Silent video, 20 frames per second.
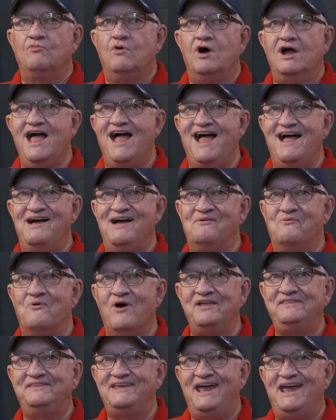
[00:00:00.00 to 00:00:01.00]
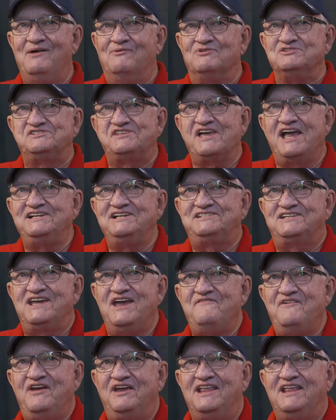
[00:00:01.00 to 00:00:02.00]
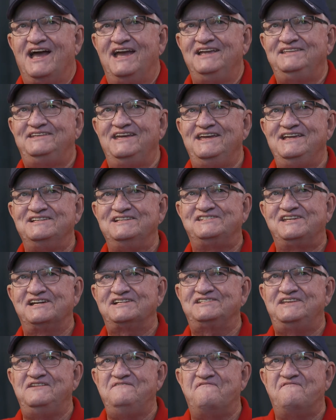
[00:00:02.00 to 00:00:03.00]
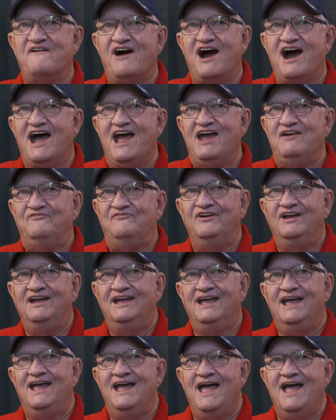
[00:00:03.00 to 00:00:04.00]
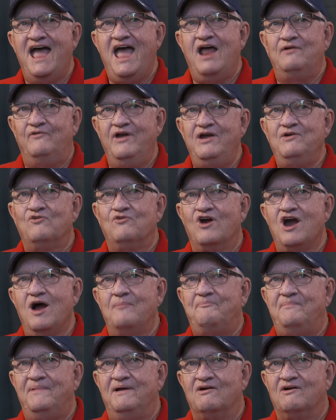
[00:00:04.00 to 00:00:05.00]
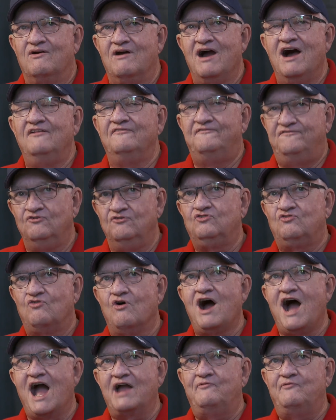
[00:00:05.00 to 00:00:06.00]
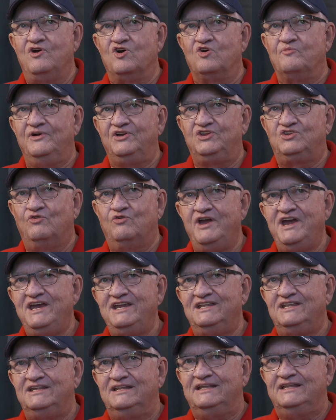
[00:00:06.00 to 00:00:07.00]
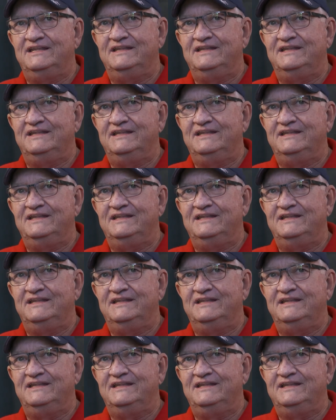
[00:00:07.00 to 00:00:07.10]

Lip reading: one day, it was Thanksgiving 1965, and we were up around Phu Quoc. We were between